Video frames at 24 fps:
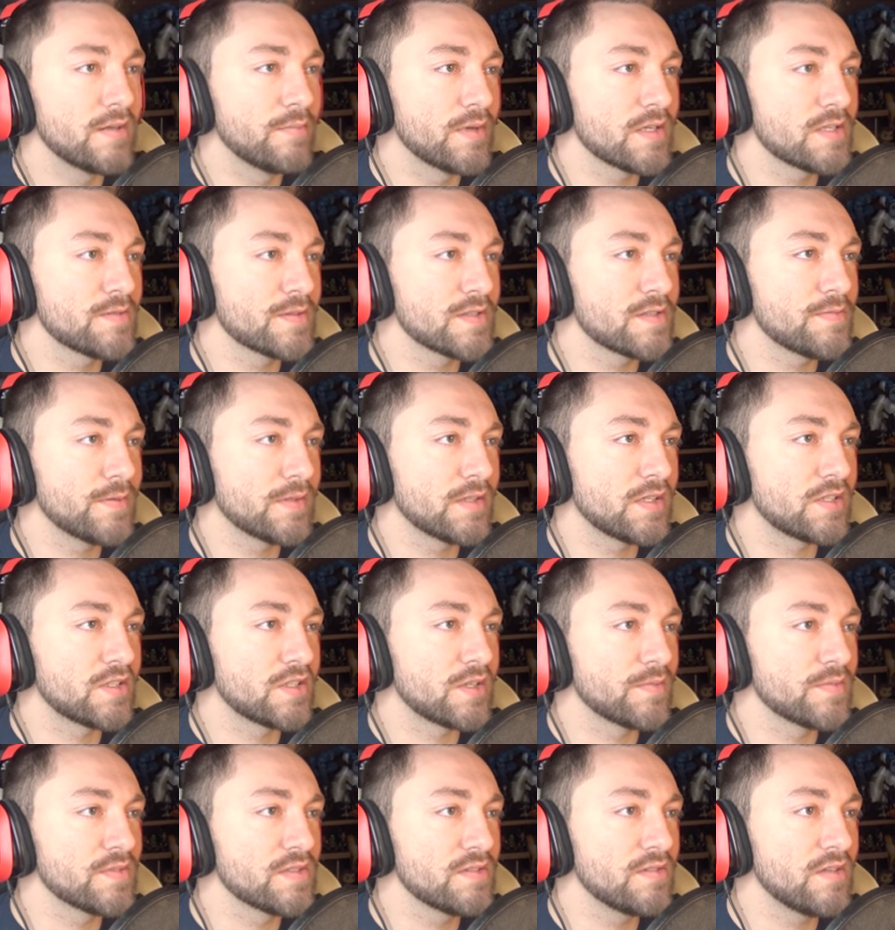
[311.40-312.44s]
I supposed to put the
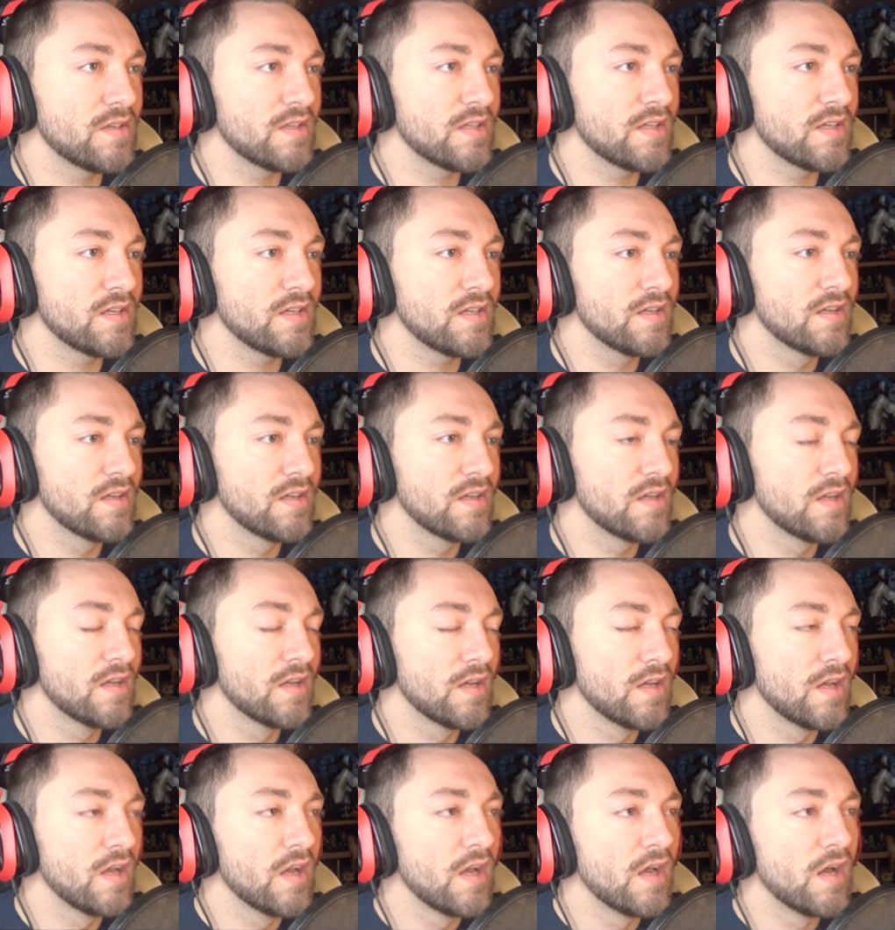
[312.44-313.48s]
jumpsuit on there?
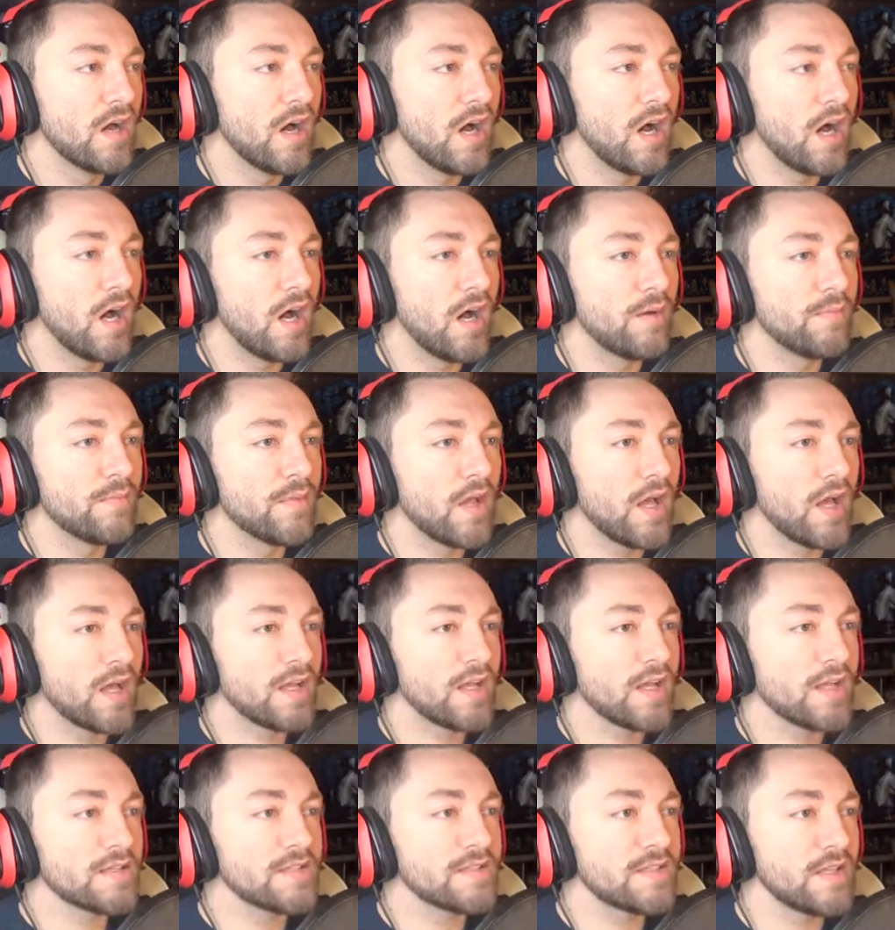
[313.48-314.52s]
I
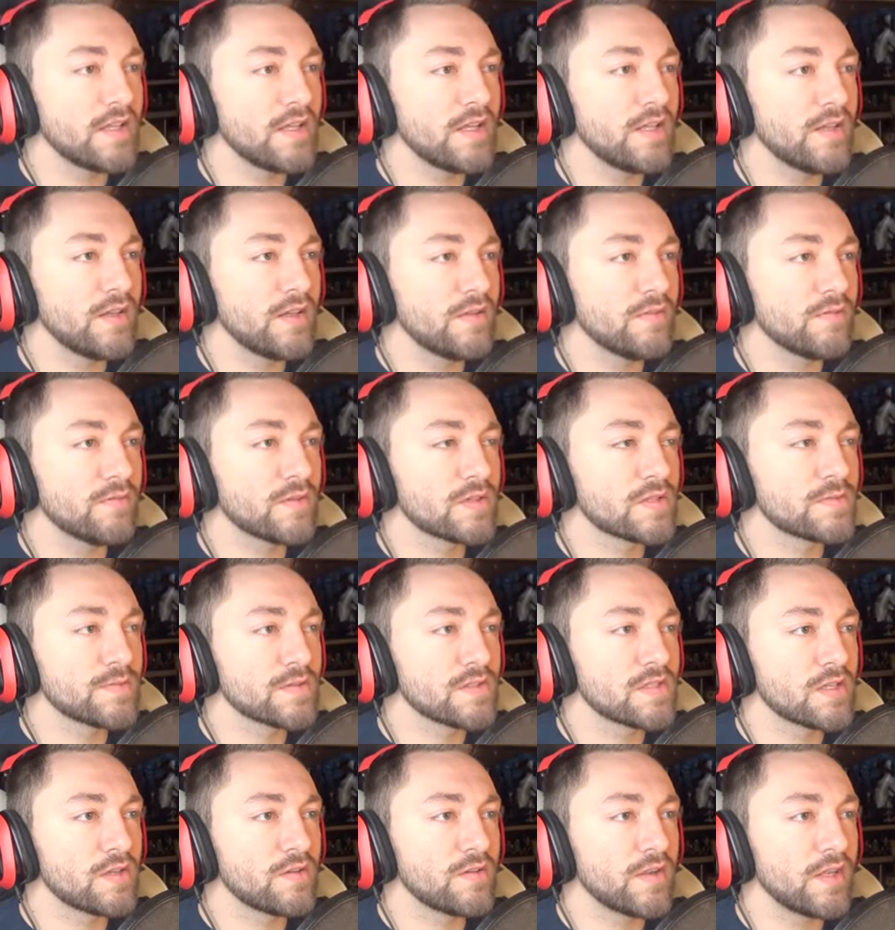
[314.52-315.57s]
guess they were
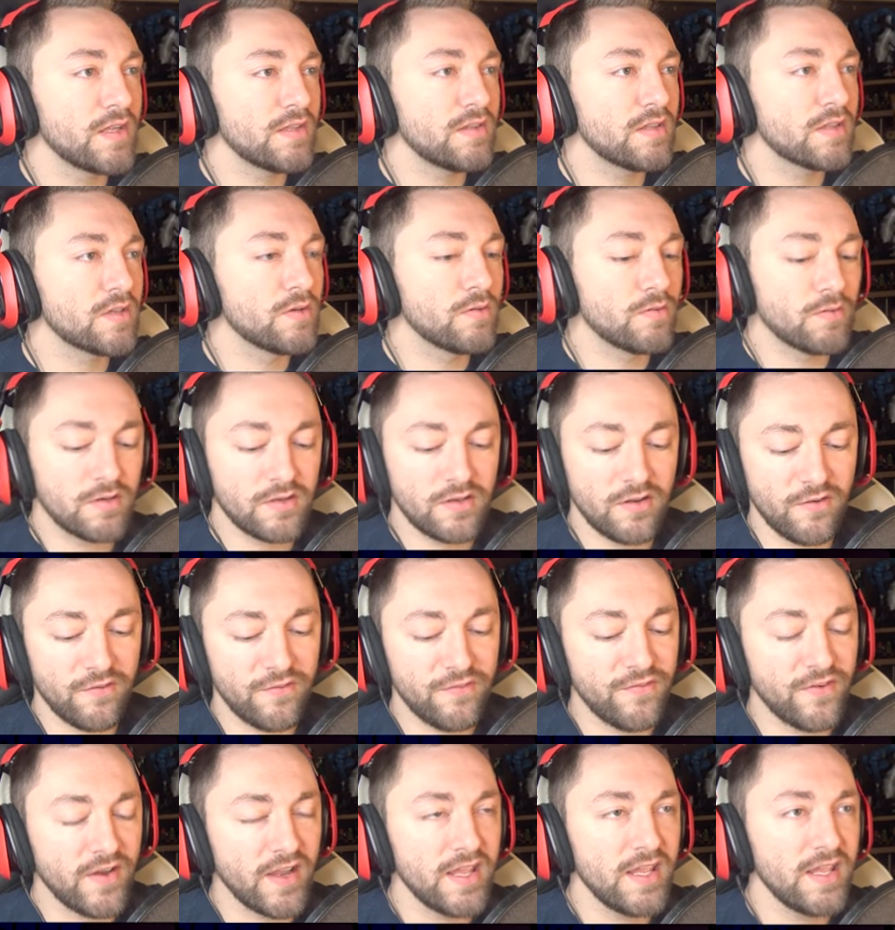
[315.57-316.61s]
supposed to create the coin to
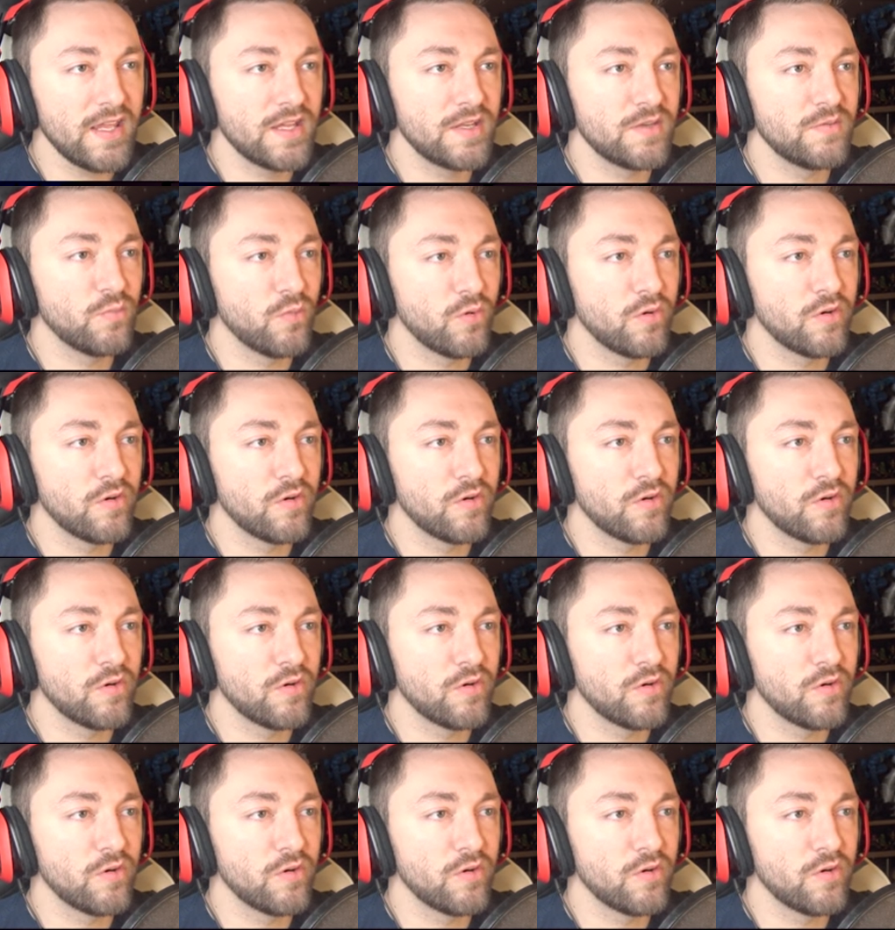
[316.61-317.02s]
fight in